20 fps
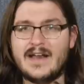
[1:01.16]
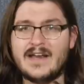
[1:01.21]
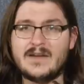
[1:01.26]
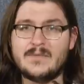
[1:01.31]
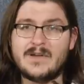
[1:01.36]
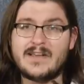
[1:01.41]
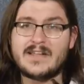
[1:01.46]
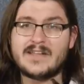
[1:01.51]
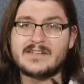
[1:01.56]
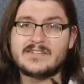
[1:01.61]

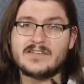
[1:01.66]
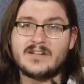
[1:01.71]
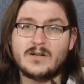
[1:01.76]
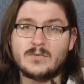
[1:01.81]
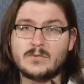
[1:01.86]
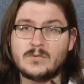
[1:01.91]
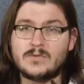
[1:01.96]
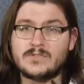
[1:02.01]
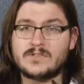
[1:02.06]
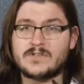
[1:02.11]
Anyway,
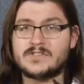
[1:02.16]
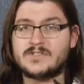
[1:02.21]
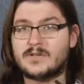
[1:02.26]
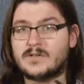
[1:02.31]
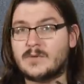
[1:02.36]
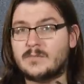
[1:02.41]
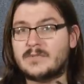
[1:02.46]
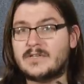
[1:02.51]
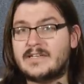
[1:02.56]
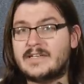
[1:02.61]
Gestalt rules are still
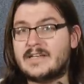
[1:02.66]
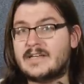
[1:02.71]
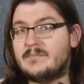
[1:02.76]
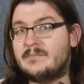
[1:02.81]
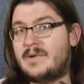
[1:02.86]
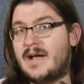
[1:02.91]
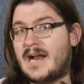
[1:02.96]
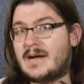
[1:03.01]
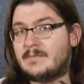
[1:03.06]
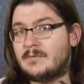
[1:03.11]
completely
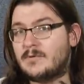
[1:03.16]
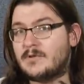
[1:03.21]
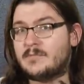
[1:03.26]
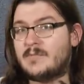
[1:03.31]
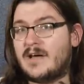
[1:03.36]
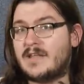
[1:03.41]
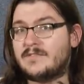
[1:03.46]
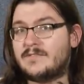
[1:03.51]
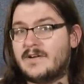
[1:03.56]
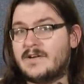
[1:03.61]
compatible with
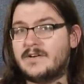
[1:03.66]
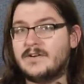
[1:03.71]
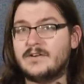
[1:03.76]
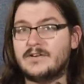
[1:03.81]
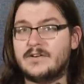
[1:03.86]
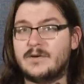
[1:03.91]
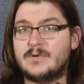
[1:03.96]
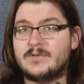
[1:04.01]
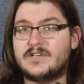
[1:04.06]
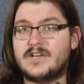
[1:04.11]
Pathfinder,
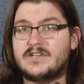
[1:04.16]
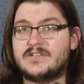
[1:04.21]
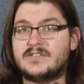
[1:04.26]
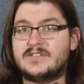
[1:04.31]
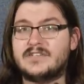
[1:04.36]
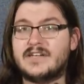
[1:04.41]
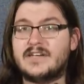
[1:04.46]
no changes